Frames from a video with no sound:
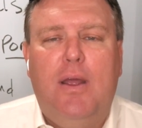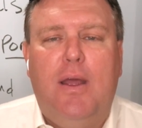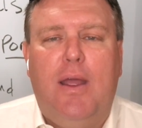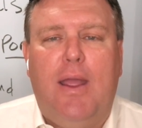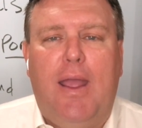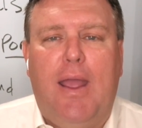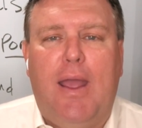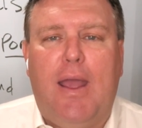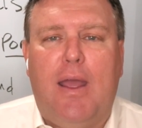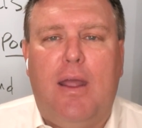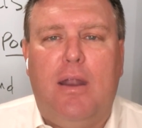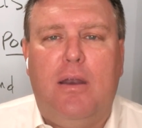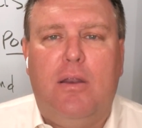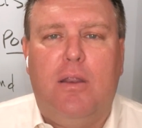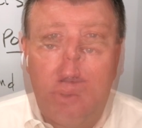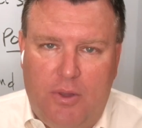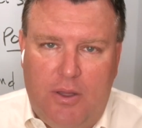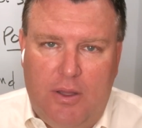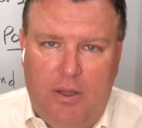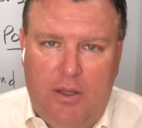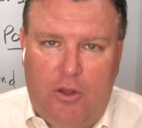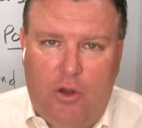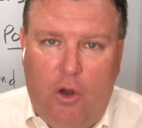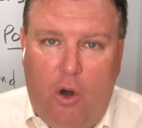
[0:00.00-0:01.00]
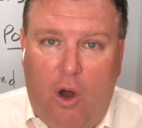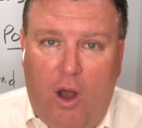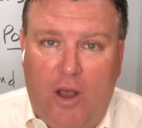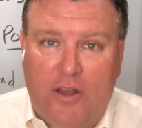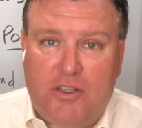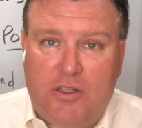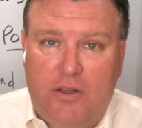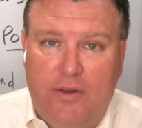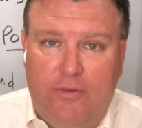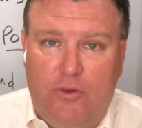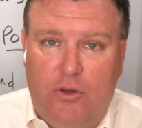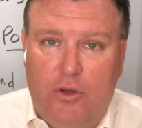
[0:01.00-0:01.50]
And the
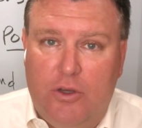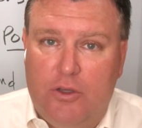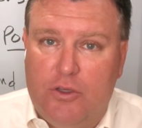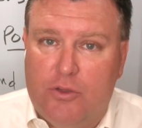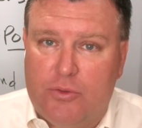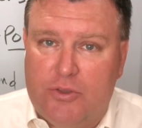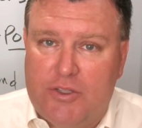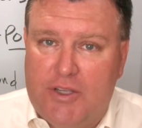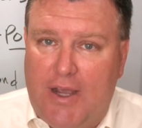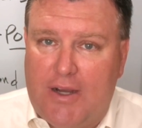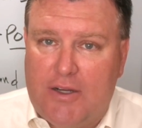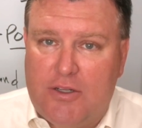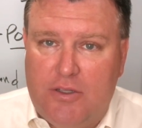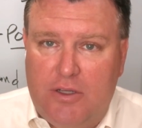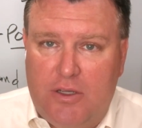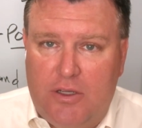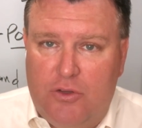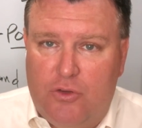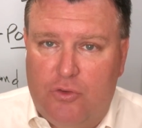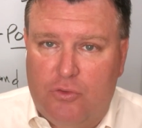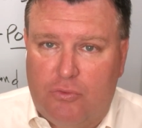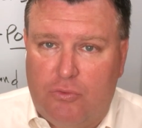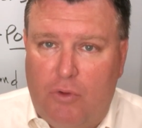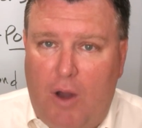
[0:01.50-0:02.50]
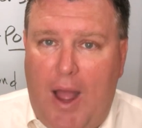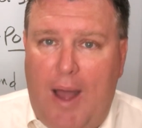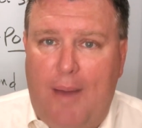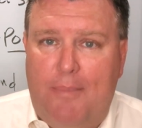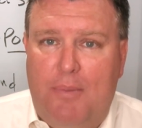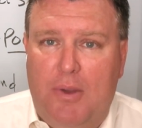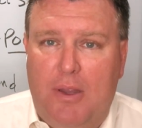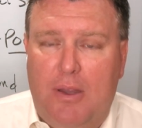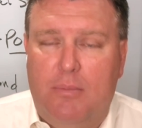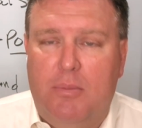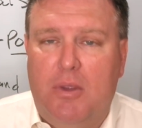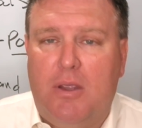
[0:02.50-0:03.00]
cost of goods was actually
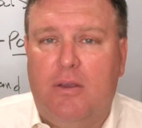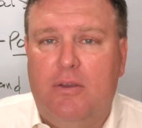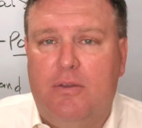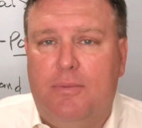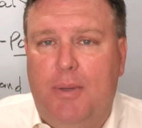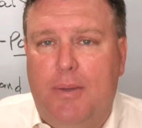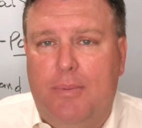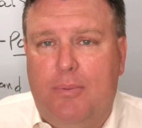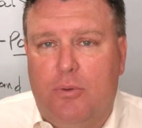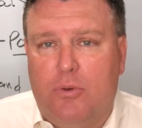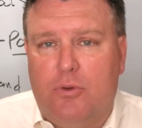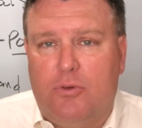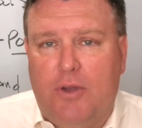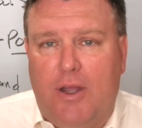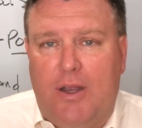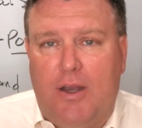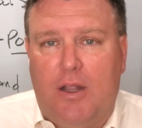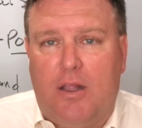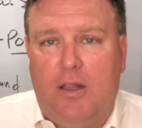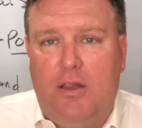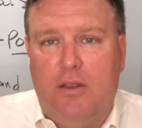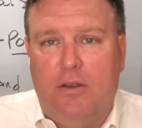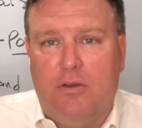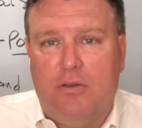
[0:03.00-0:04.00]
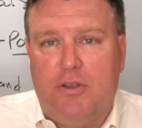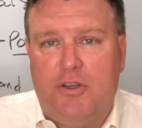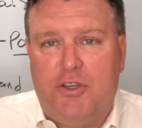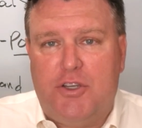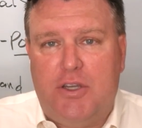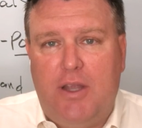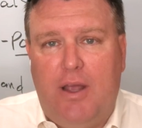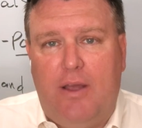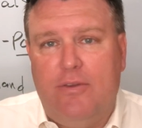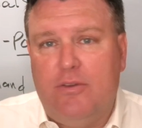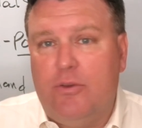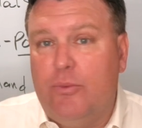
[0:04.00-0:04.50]
dropping because people were trying to clear the
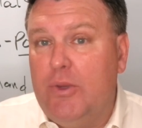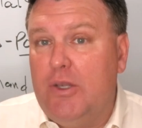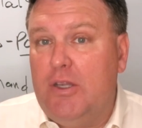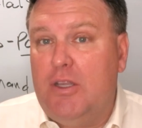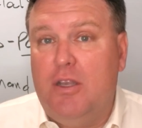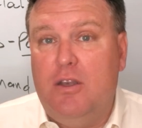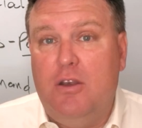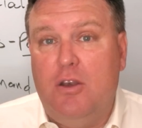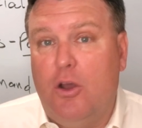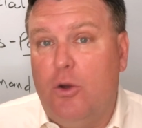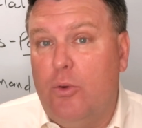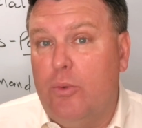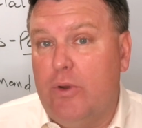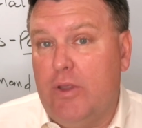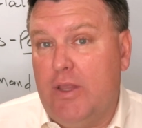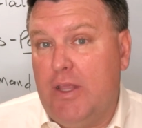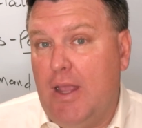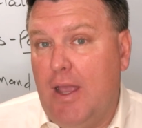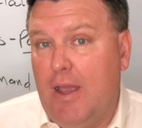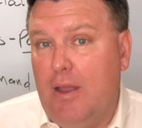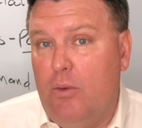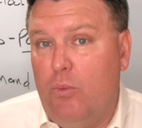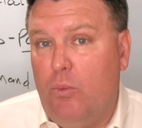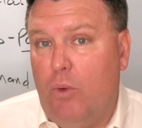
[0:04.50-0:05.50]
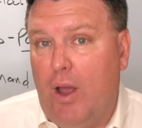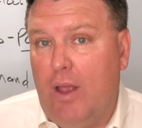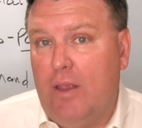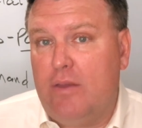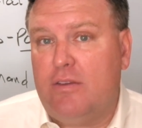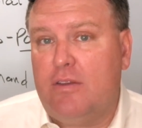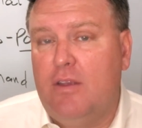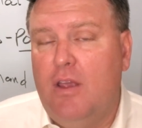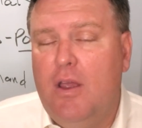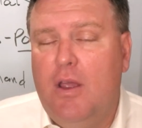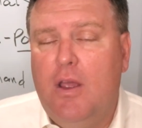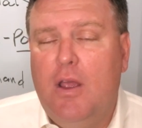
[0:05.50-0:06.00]
shelves and we didn't know where the end
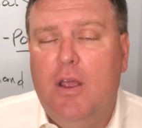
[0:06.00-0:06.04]
was.